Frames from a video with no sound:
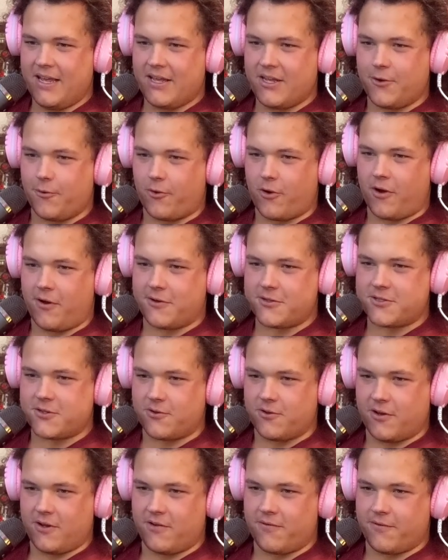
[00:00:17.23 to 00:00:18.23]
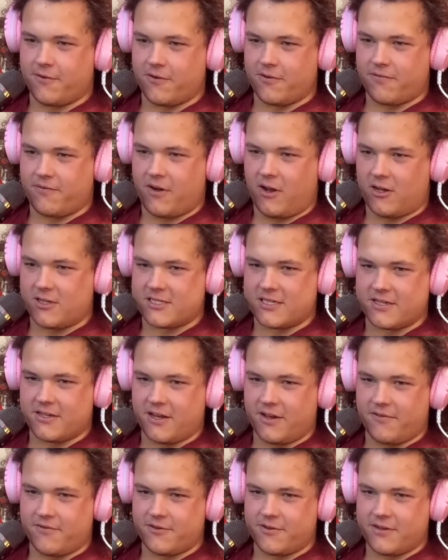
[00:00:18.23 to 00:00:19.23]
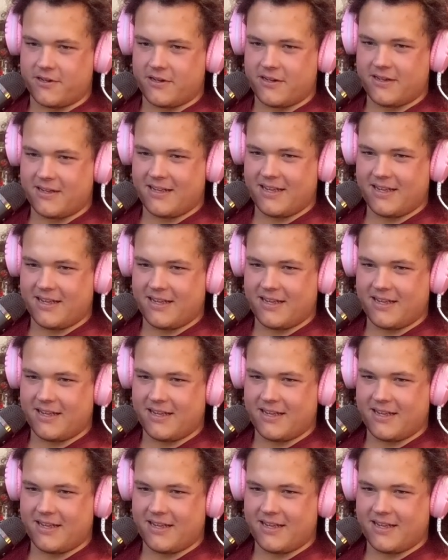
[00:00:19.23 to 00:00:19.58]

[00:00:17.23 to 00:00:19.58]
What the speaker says: You were also looking for a faucet cover.